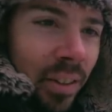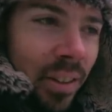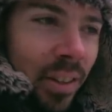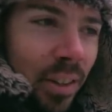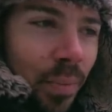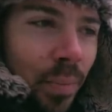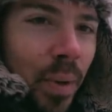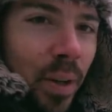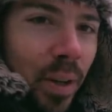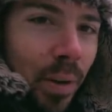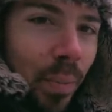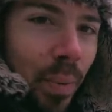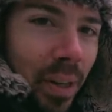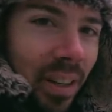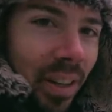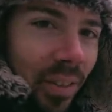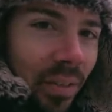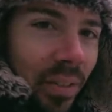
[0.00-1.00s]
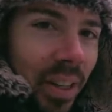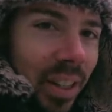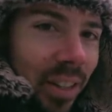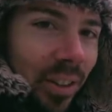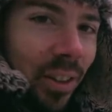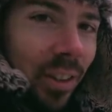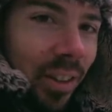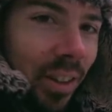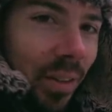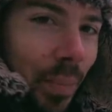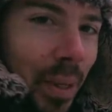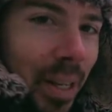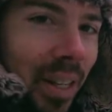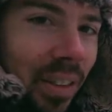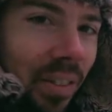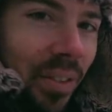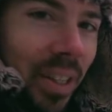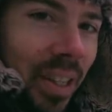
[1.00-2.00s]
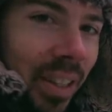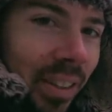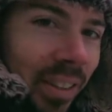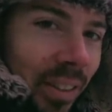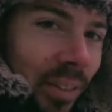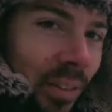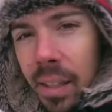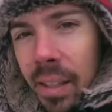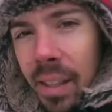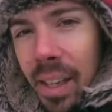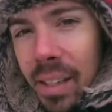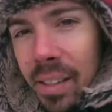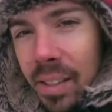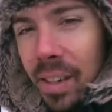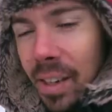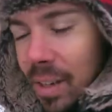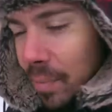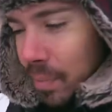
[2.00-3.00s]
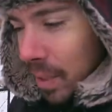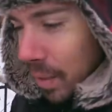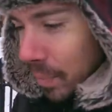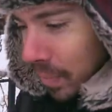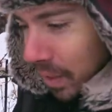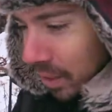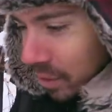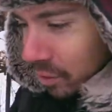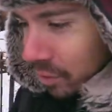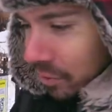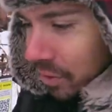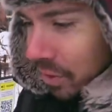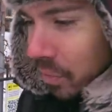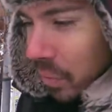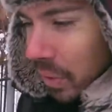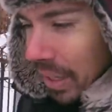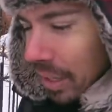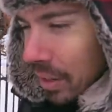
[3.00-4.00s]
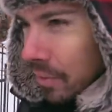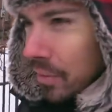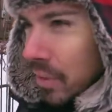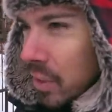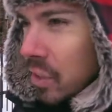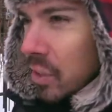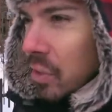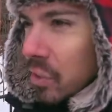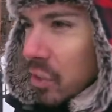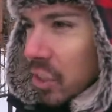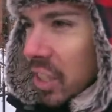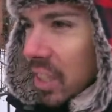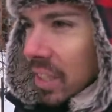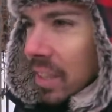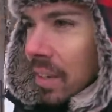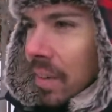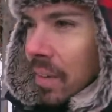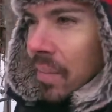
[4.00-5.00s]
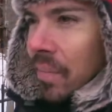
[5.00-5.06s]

Smoky bacon fat, salty bacon fat. Last night, me and my girlfriend went out for sushi.